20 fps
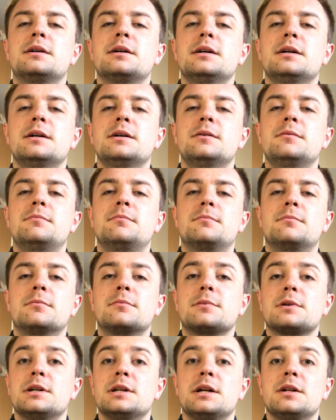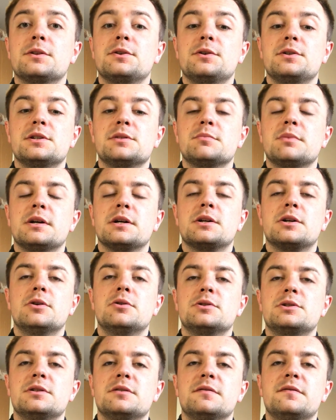and I'll do this by
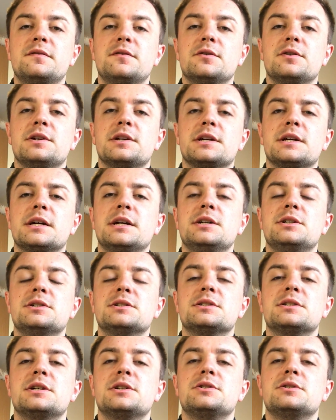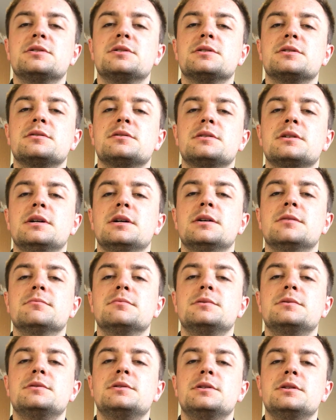coaching fun and engaging sessions
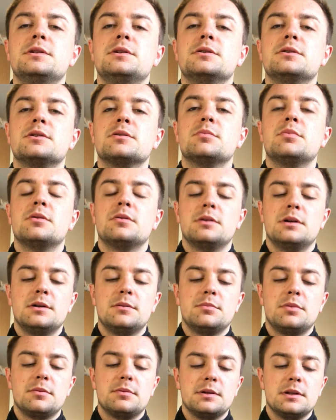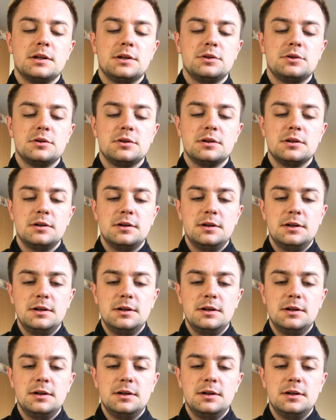to the younger population.